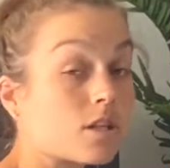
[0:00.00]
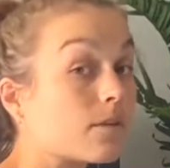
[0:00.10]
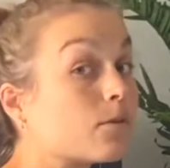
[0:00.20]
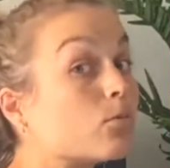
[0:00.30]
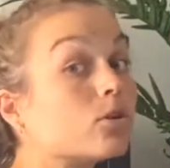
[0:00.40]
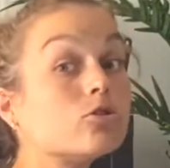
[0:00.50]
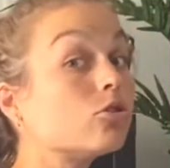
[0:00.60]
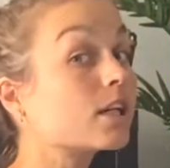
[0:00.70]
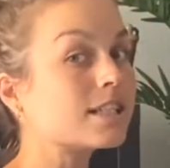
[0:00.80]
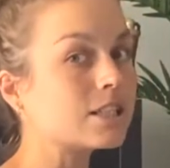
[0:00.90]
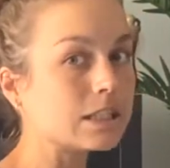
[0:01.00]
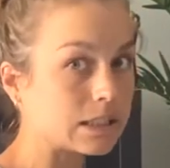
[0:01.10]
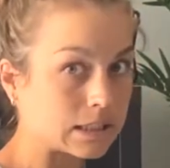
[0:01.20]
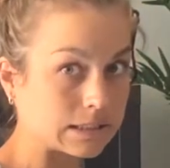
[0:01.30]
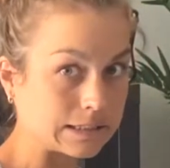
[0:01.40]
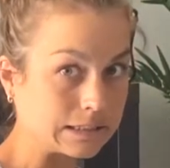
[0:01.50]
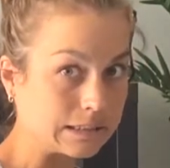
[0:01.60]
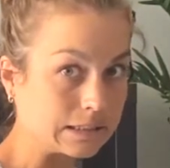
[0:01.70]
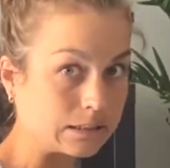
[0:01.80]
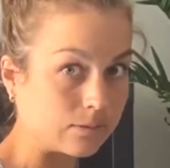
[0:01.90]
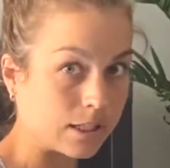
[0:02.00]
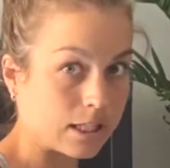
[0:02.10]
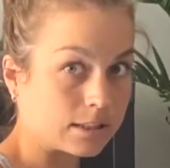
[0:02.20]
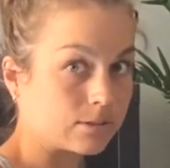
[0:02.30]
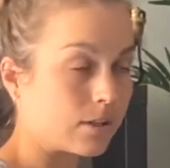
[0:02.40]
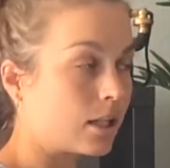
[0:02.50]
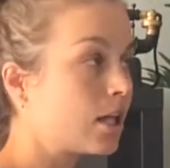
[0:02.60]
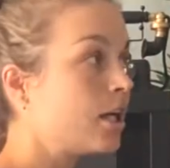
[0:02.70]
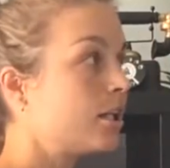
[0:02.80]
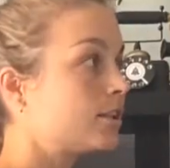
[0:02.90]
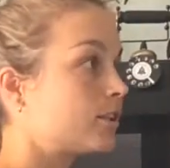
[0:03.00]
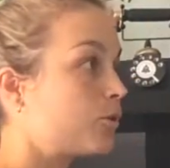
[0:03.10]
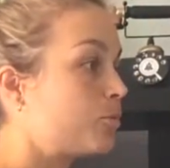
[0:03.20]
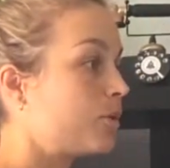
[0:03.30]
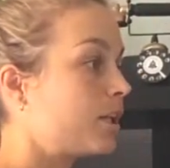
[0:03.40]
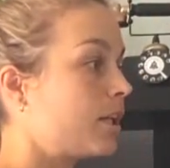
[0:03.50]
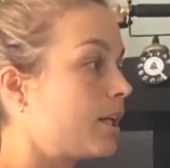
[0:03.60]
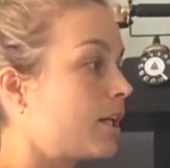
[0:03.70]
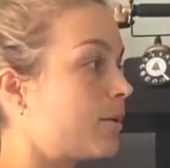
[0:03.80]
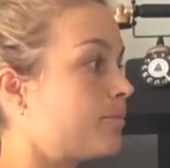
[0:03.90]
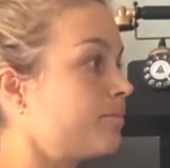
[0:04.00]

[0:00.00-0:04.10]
If you want, you can do it in a seated way as well. So you're breathing in,